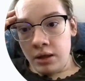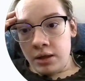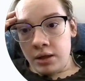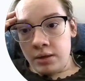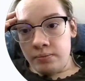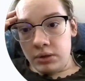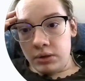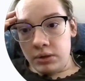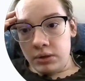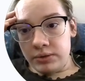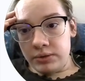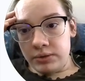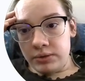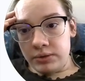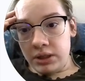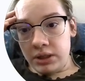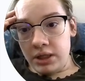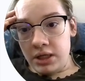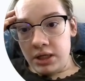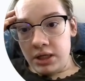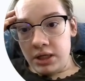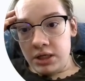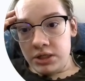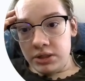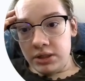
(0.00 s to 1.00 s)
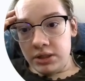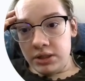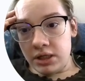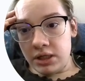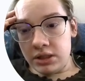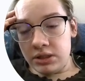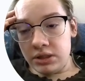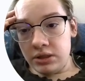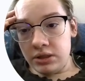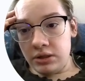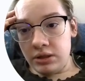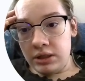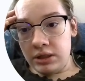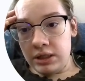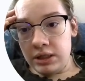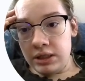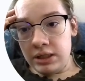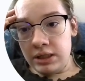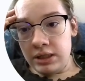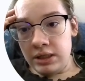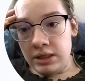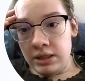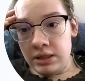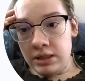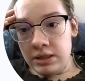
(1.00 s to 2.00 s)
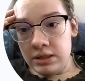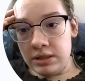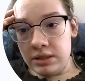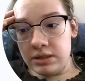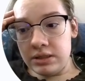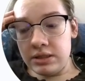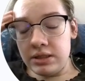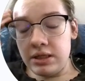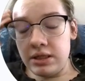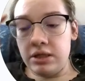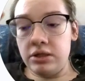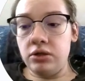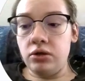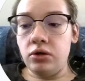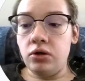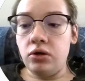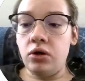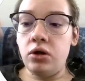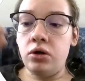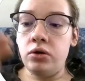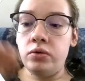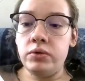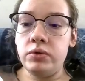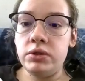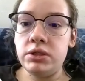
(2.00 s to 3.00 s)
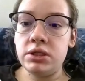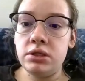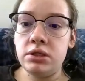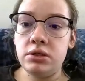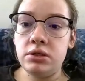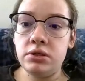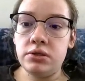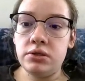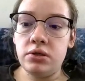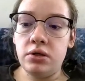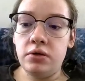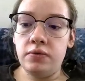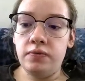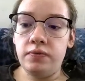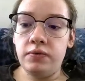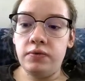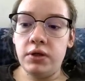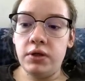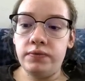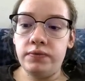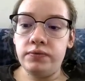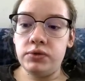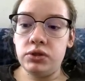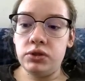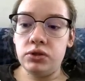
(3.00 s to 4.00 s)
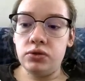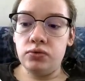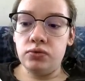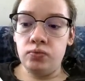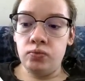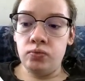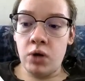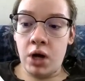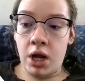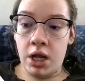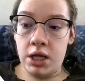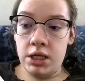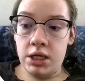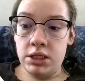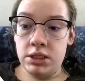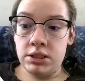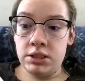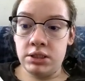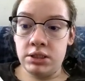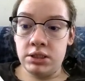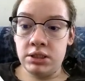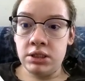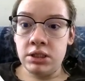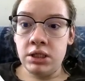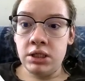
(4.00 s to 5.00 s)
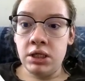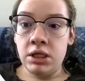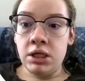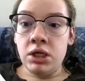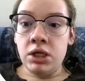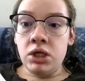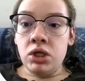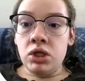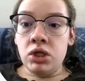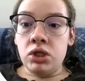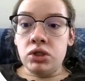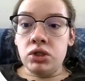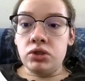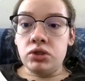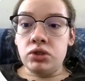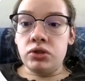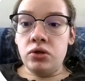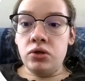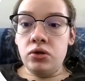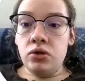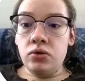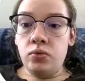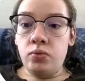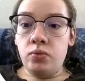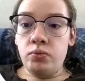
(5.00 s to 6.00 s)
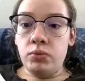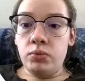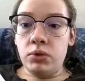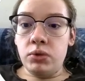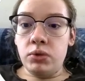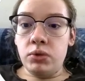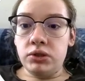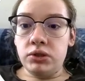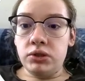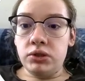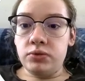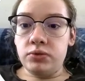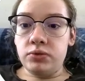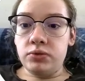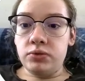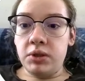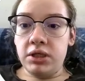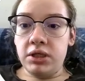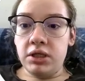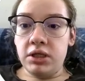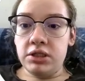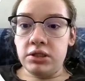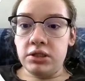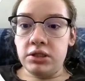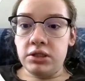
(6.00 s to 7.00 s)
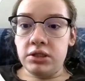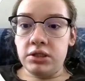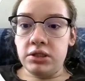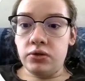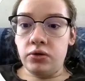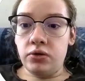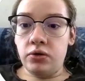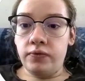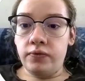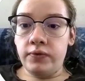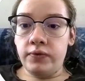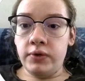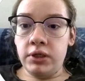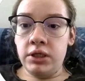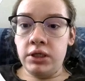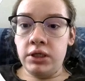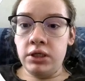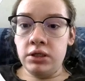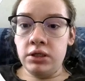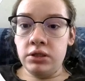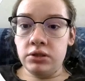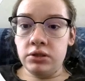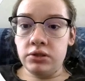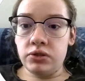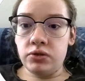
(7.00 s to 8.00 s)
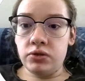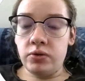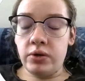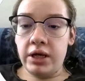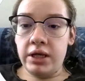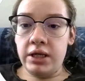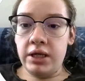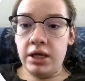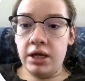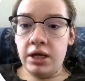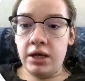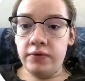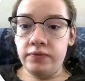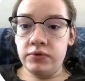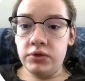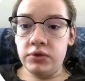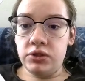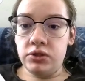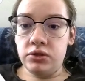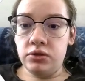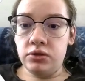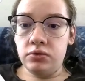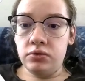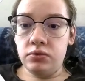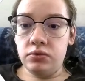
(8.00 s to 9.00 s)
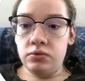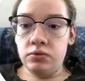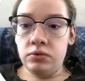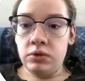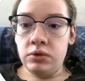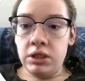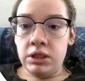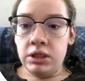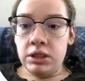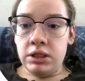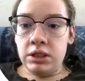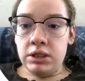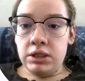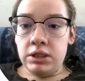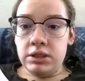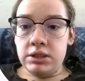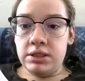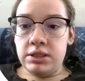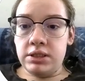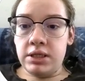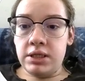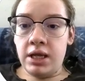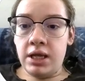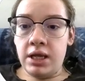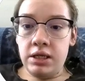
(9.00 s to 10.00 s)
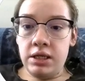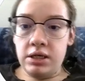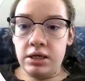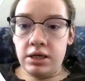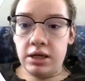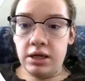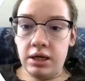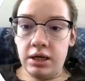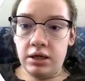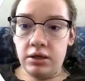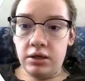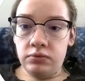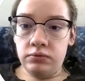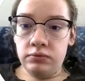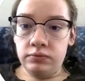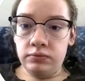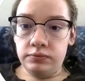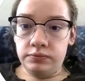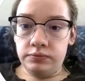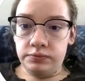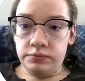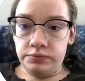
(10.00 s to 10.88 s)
Multiplication? Yes, there is. And you're always going to solve left to right. So multiplication is over here. So I have to do 10 now